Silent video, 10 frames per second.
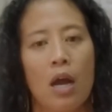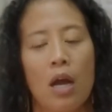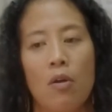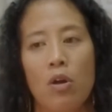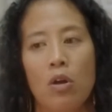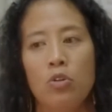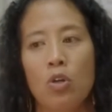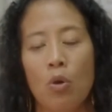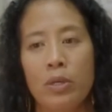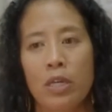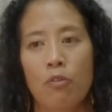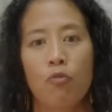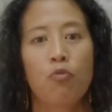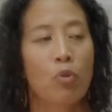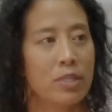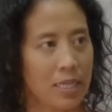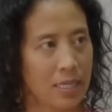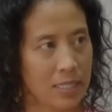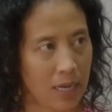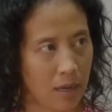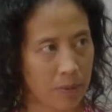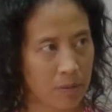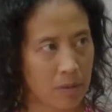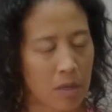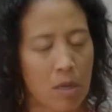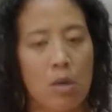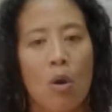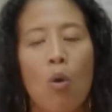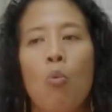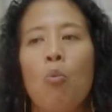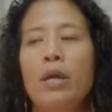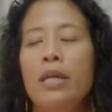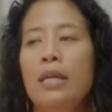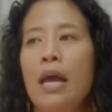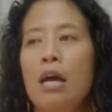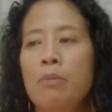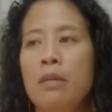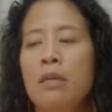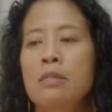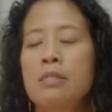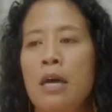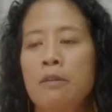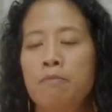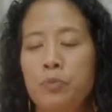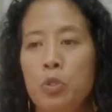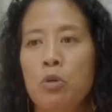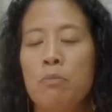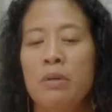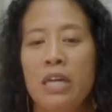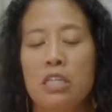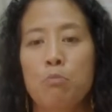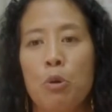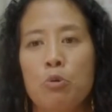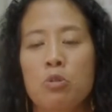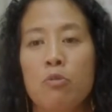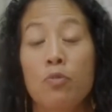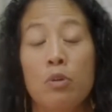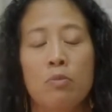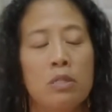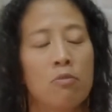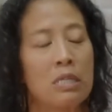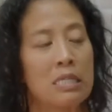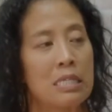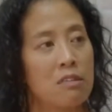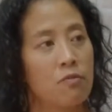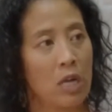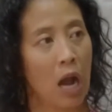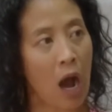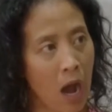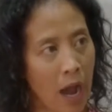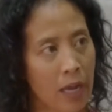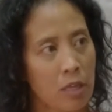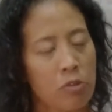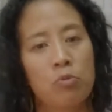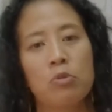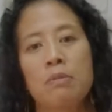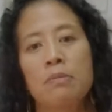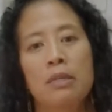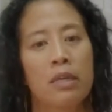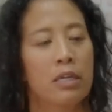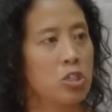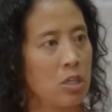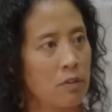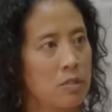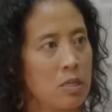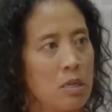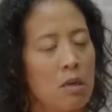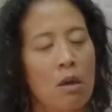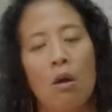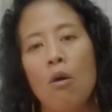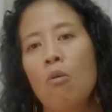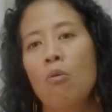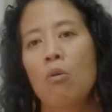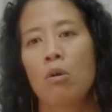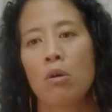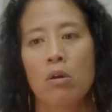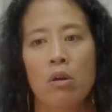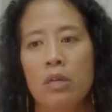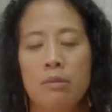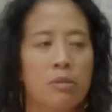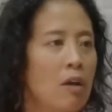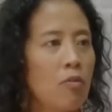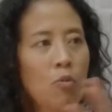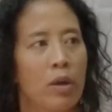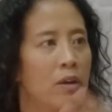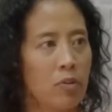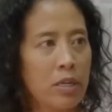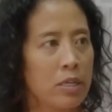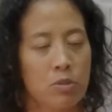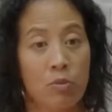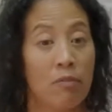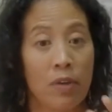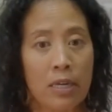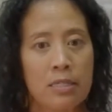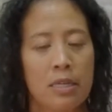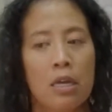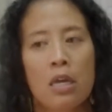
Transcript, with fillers: Uh, no one can force it to happen. What can happen is that you can be exposed to a frequency resonance that's very high through something like a G F C or a deep dive or whatever it is, or an event.